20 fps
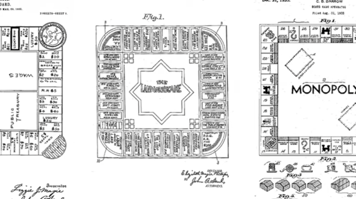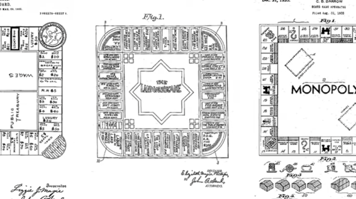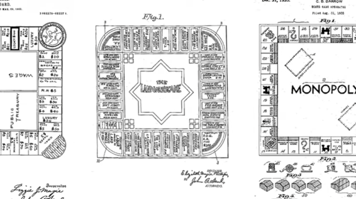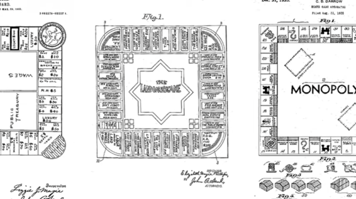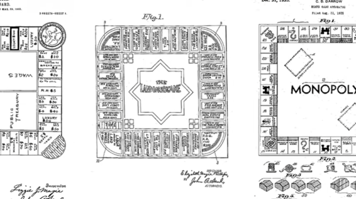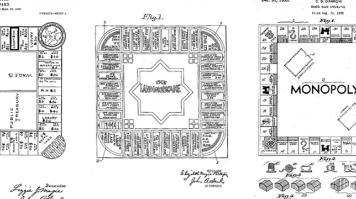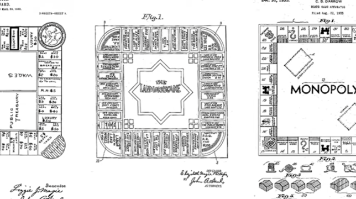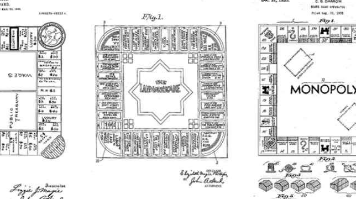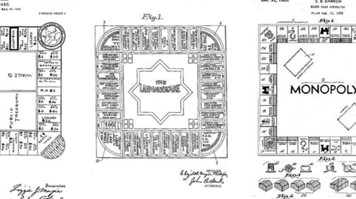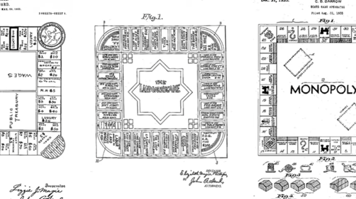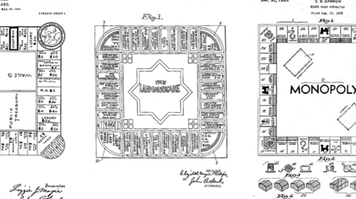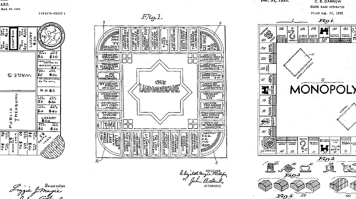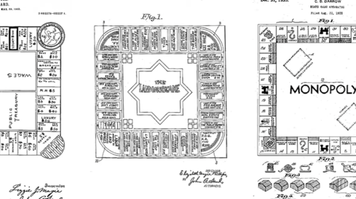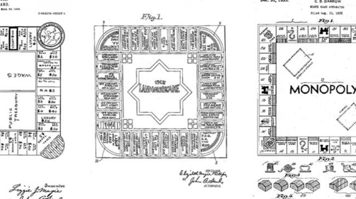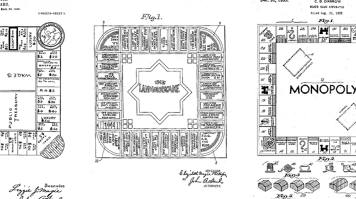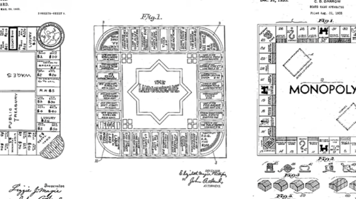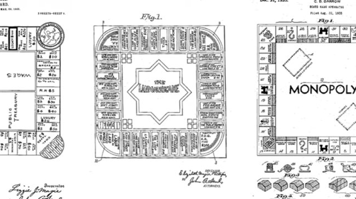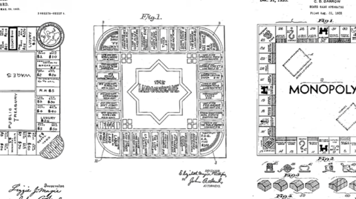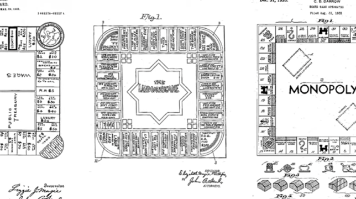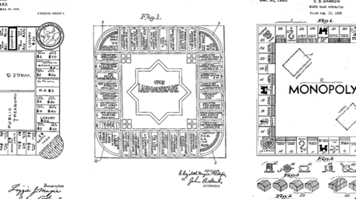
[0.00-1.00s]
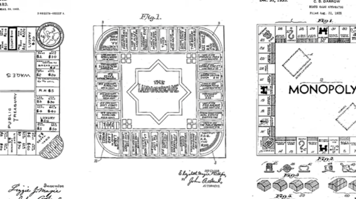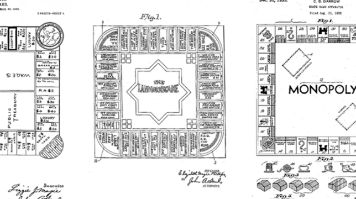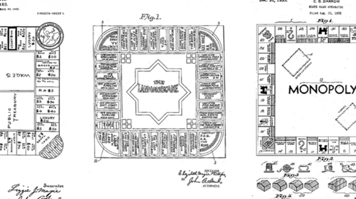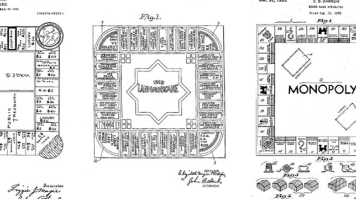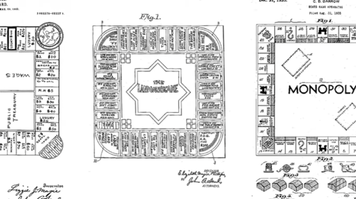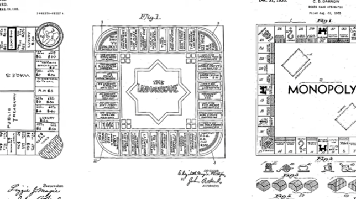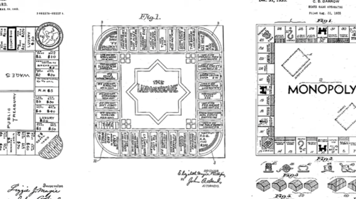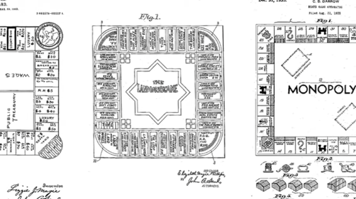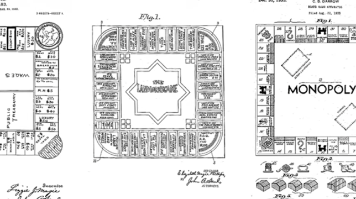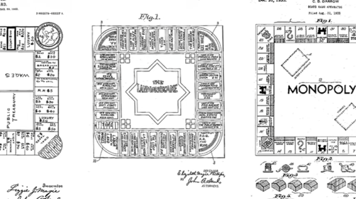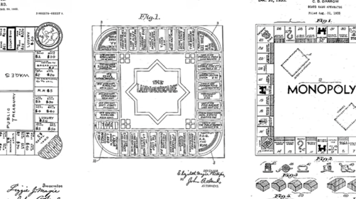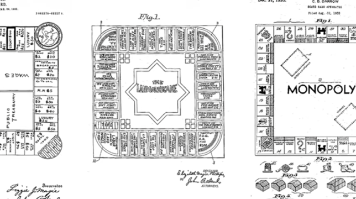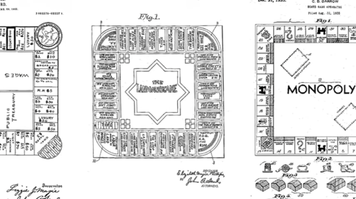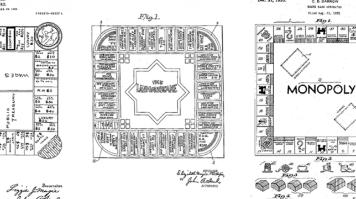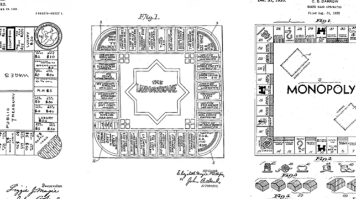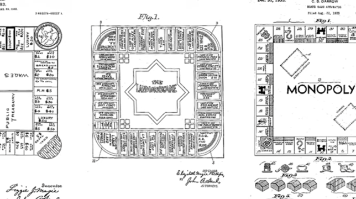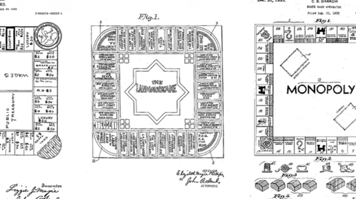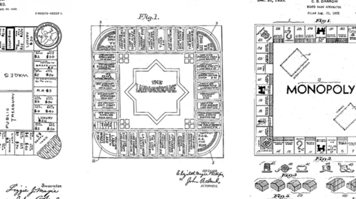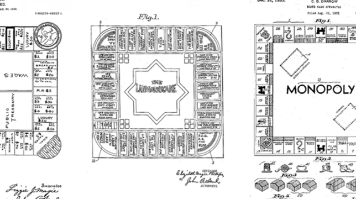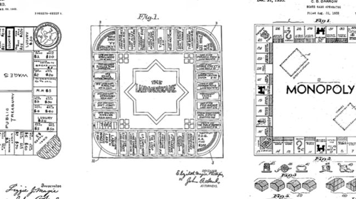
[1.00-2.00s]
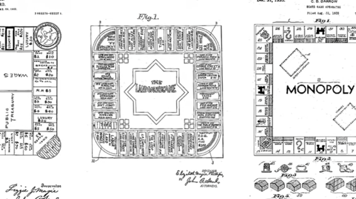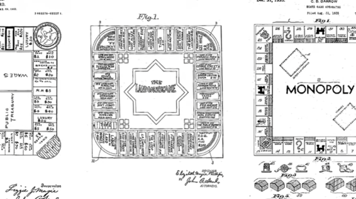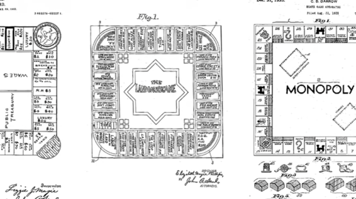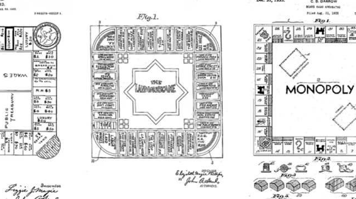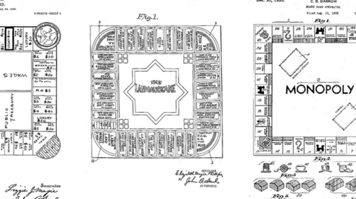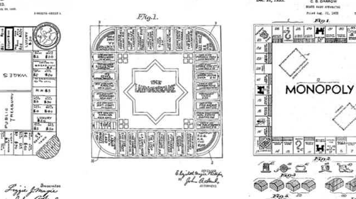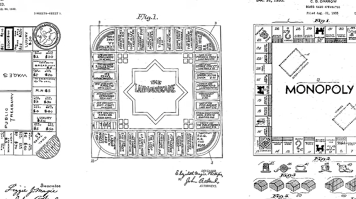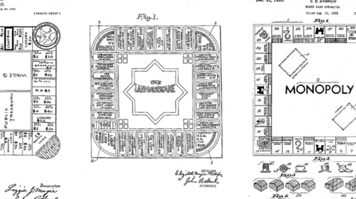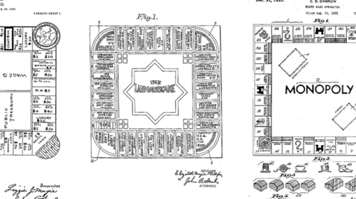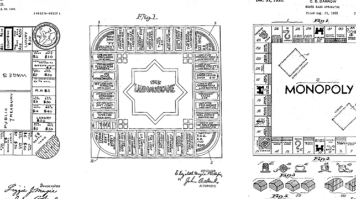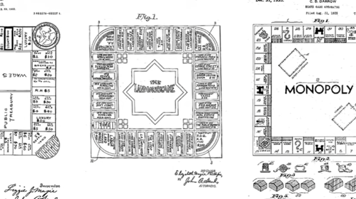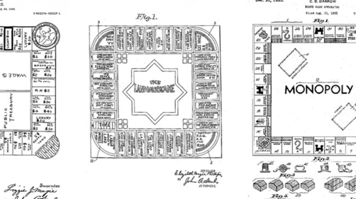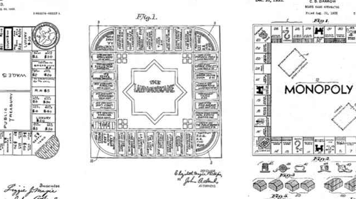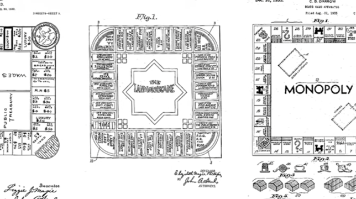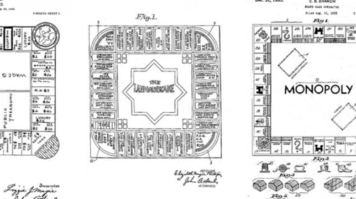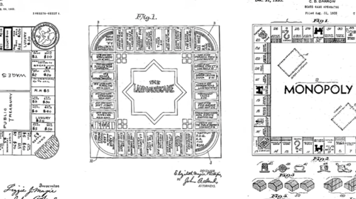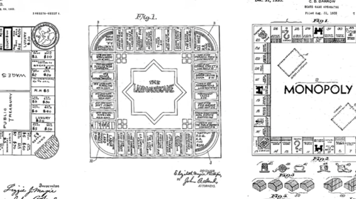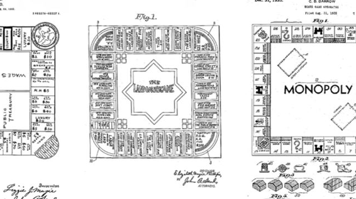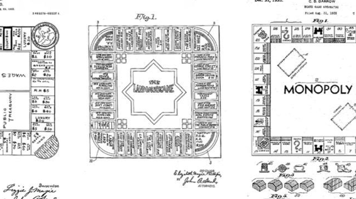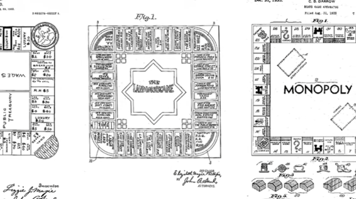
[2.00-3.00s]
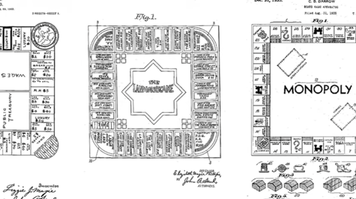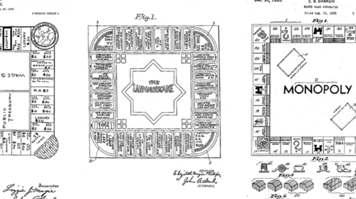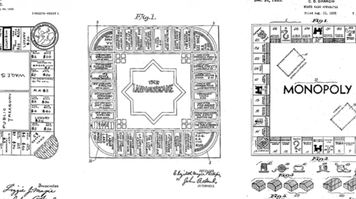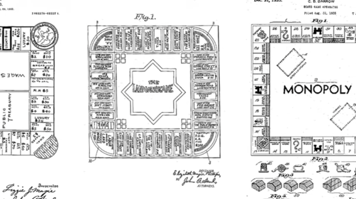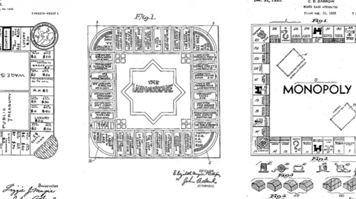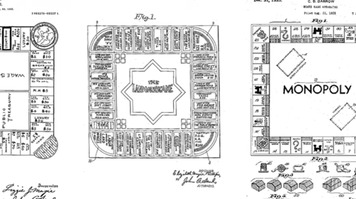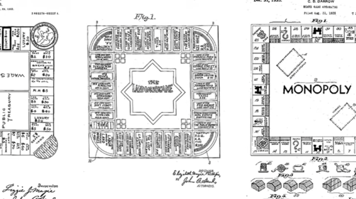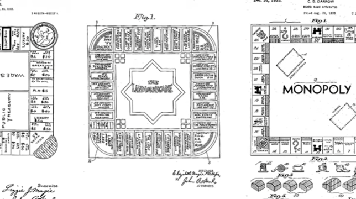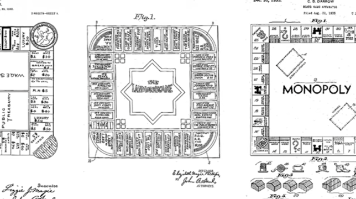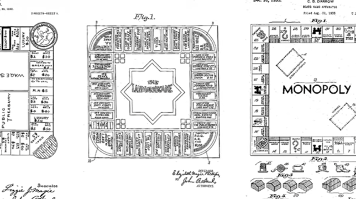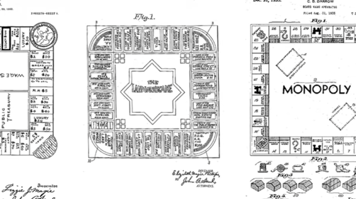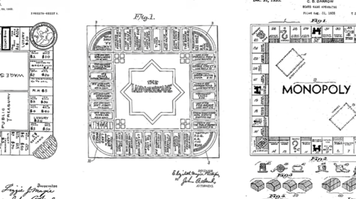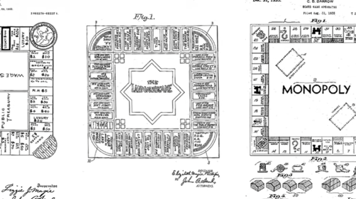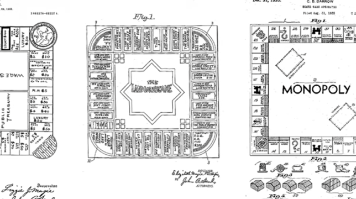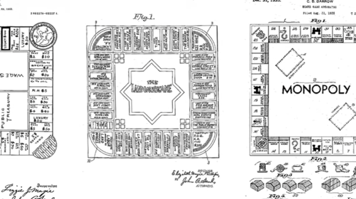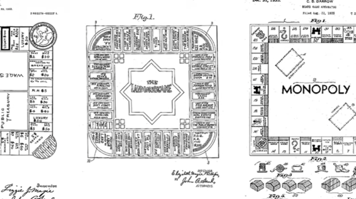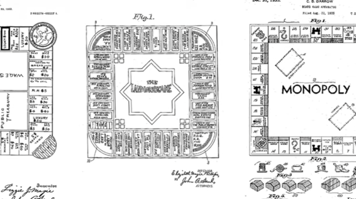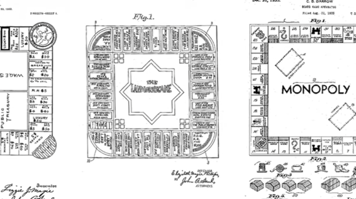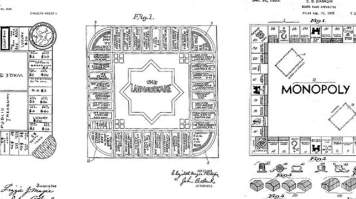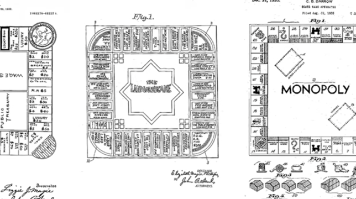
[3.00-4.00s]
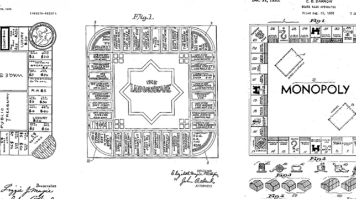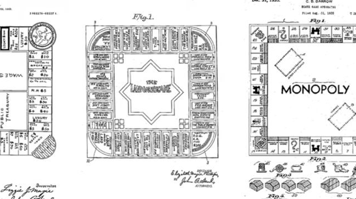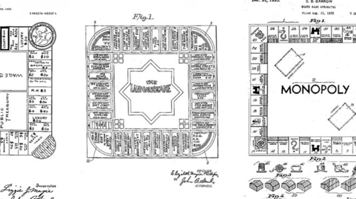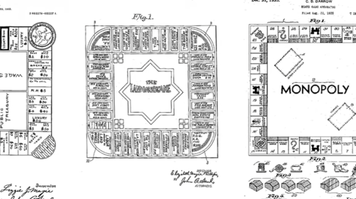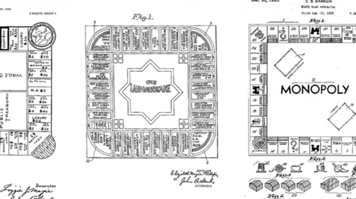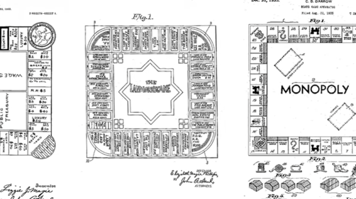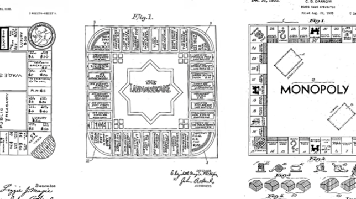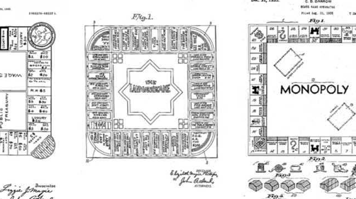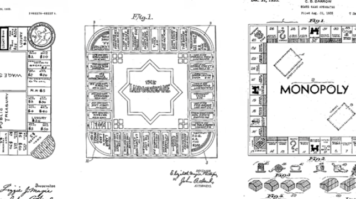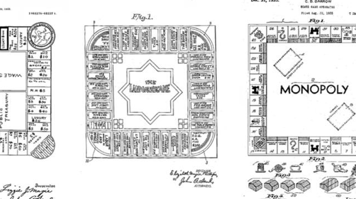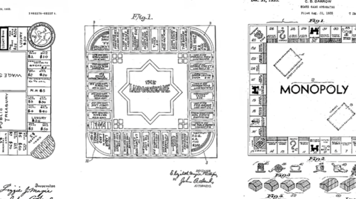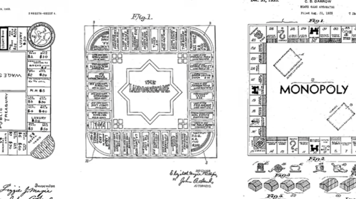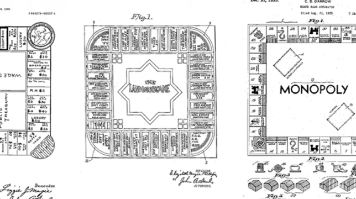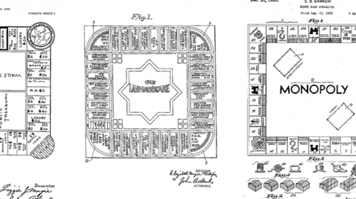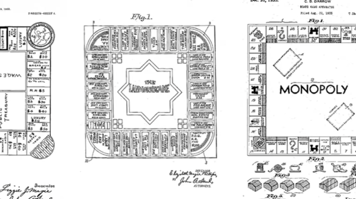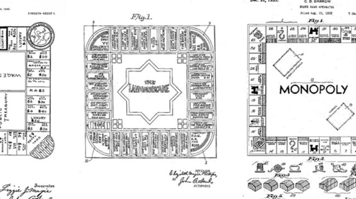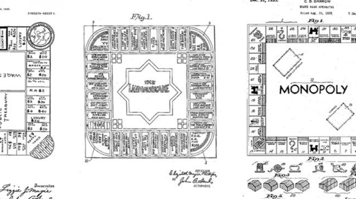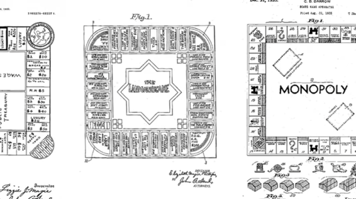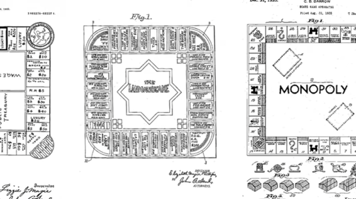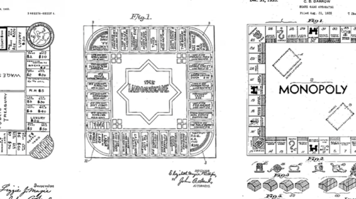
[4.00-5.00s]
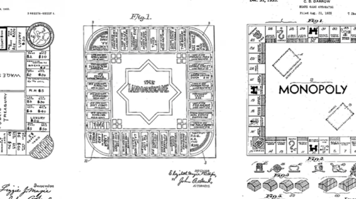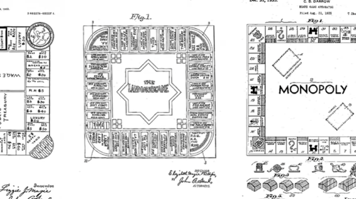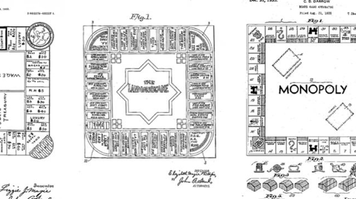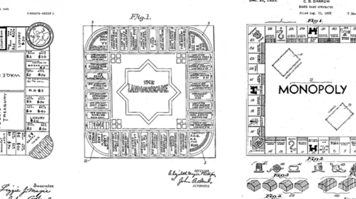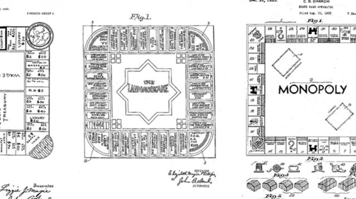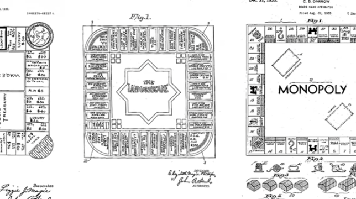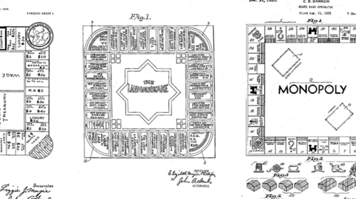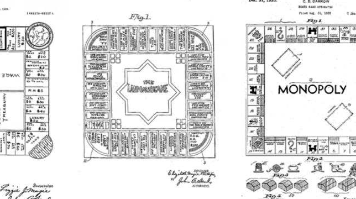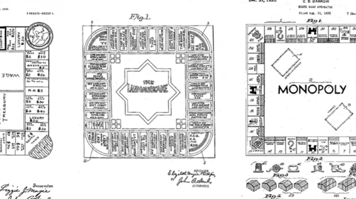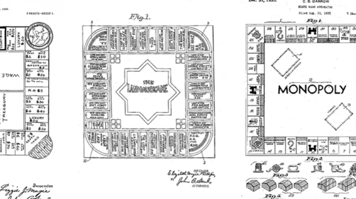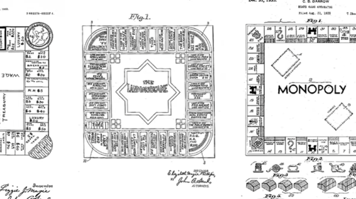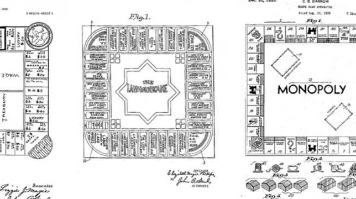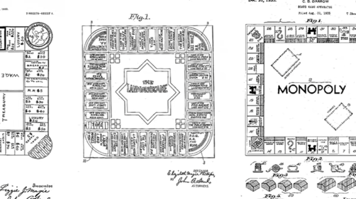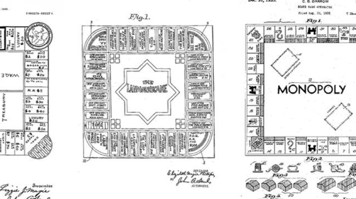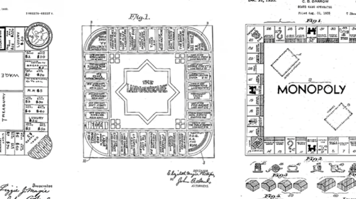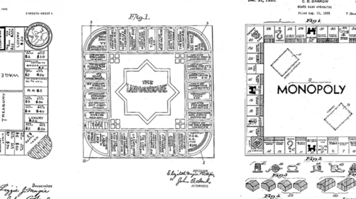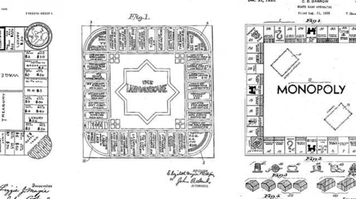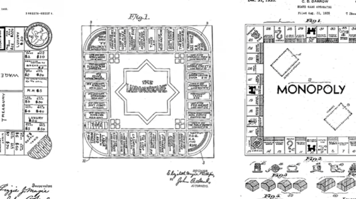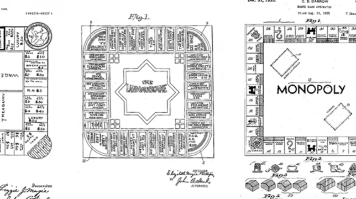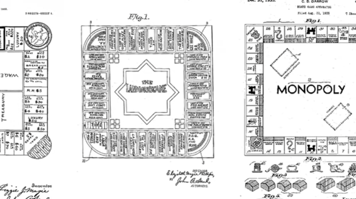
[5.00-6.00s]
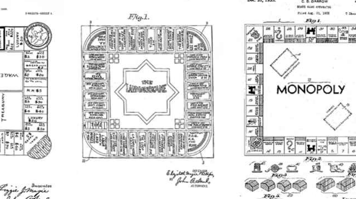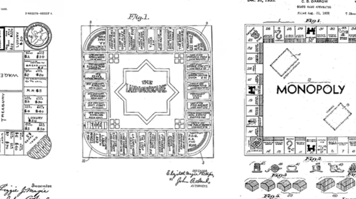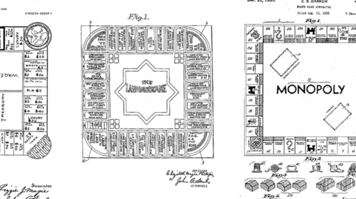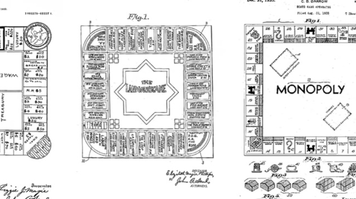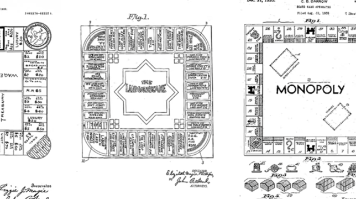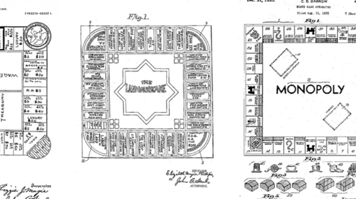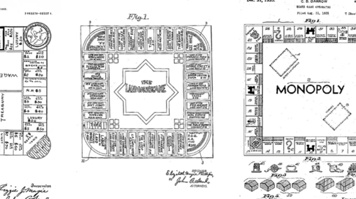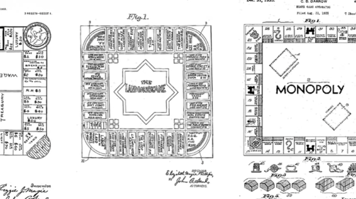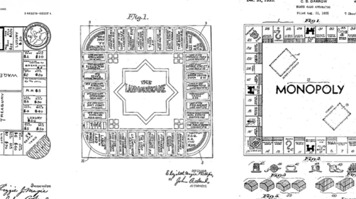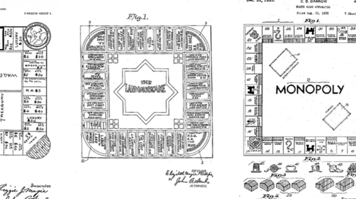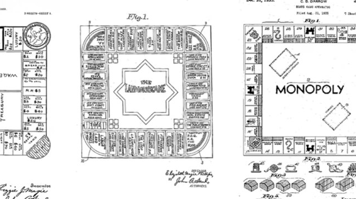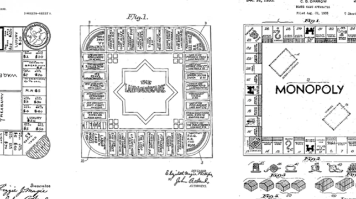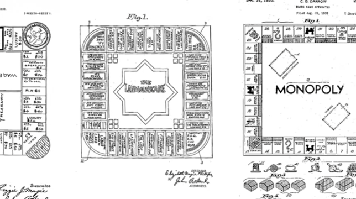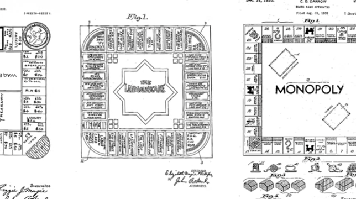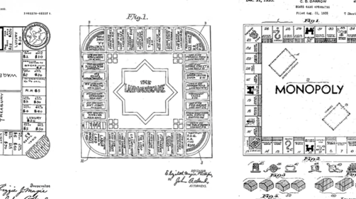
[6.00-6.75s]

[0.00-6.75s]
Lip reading: (no speaker visible)